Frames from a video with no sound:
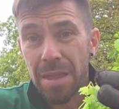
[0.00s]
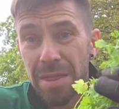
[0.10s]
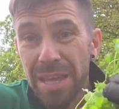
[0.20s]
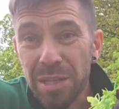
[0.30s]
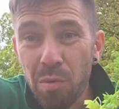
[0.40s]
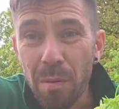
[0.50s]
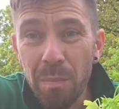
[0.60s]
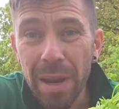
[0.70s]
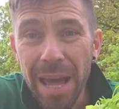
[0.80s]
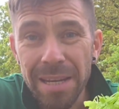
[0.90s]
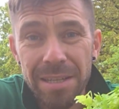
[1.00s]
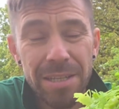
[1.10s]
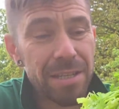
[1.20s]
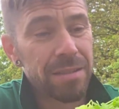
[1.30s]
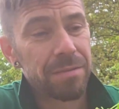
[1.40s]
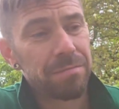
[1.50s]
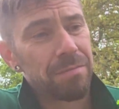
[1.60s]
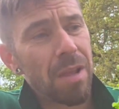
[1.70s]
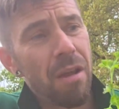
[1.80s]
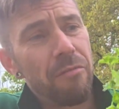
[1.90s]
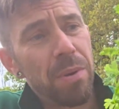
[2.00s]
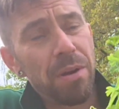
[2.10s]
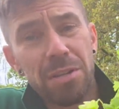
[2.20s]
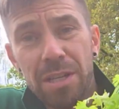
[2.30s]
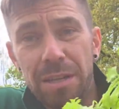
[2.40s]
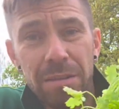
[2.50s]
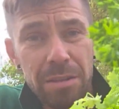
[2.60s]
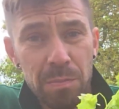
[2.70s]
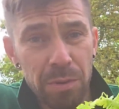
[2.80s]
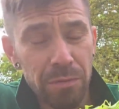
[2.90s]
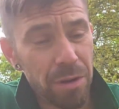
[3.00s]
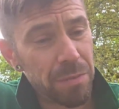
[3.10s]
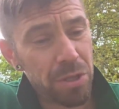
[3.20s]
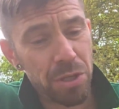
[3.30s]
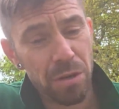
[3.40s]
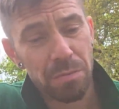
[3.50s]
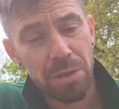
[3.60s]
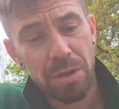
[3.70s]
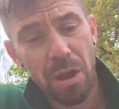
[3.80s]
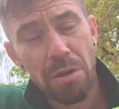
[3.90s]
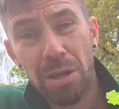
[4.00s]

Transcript: This one plant of parsley that's bought from the shops only